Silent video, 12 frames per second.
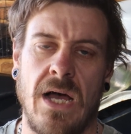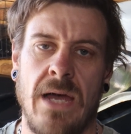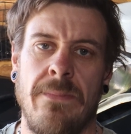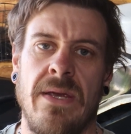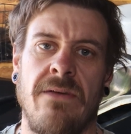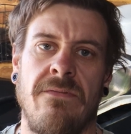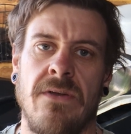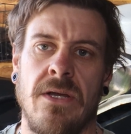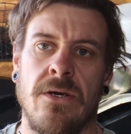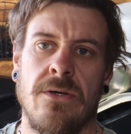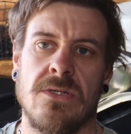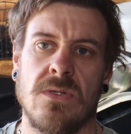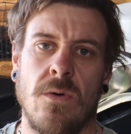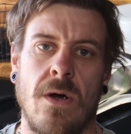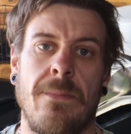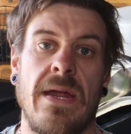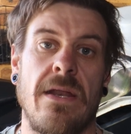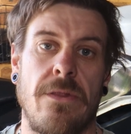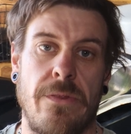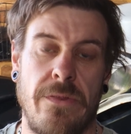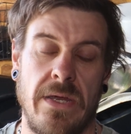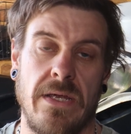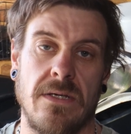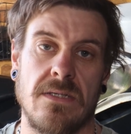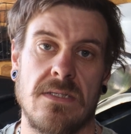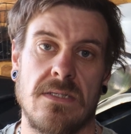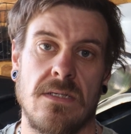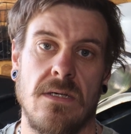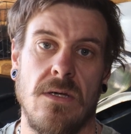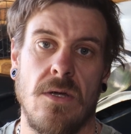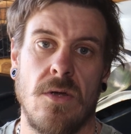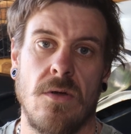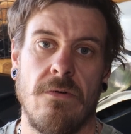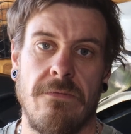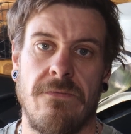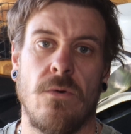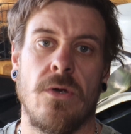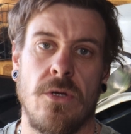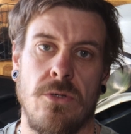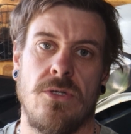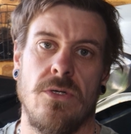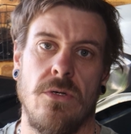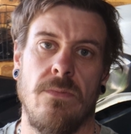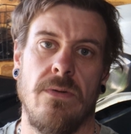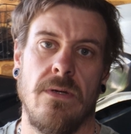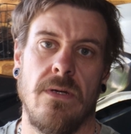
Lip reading: I made things for YouTube.